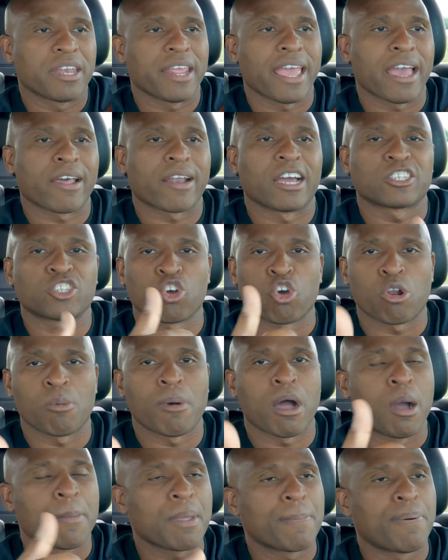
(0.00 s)
it down i told
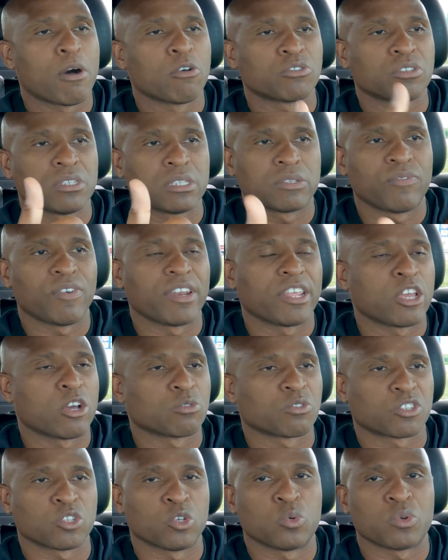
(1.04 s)
them i'll be posting this
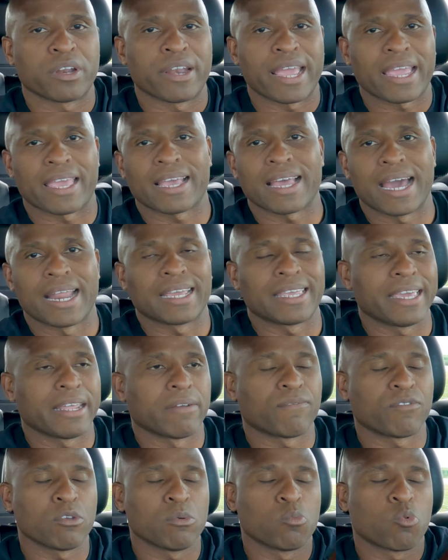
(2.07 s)
video soon and they can kind of
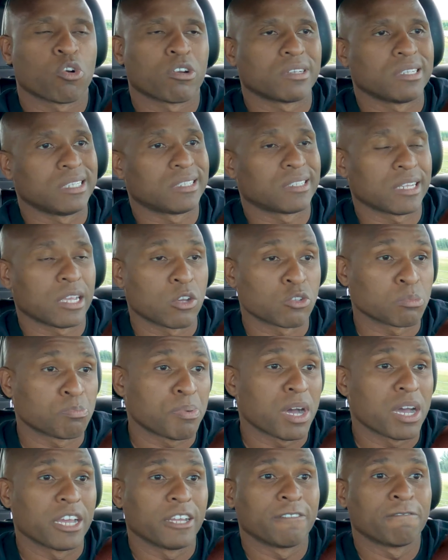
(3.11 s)
get a few more details
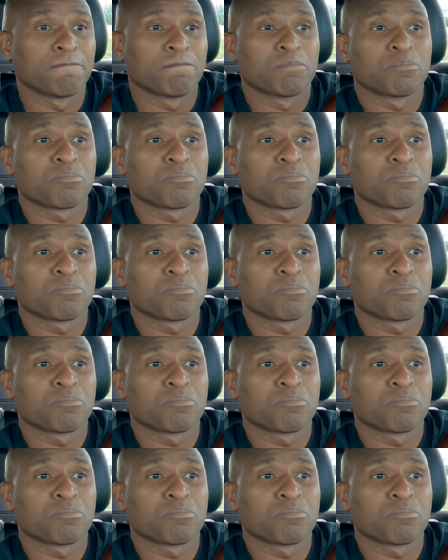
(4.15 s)
but